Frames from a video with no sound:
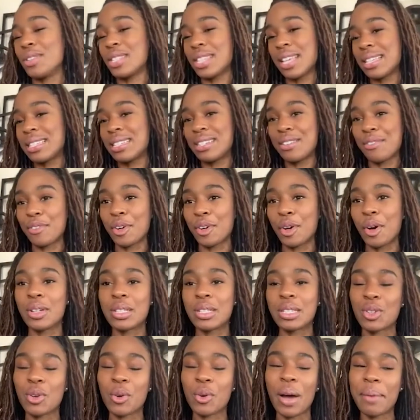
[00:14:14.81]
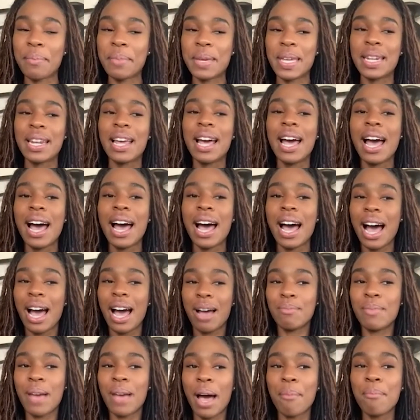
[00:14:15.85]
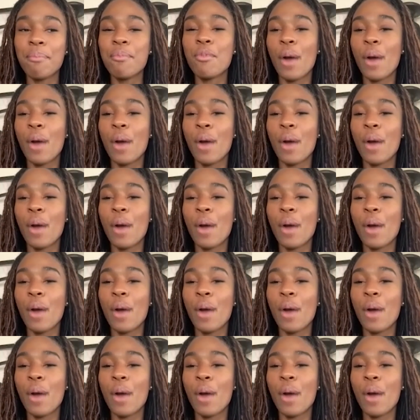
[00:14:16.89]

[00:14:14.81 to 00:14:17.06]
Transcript: It's difficult. So, I mean, I'm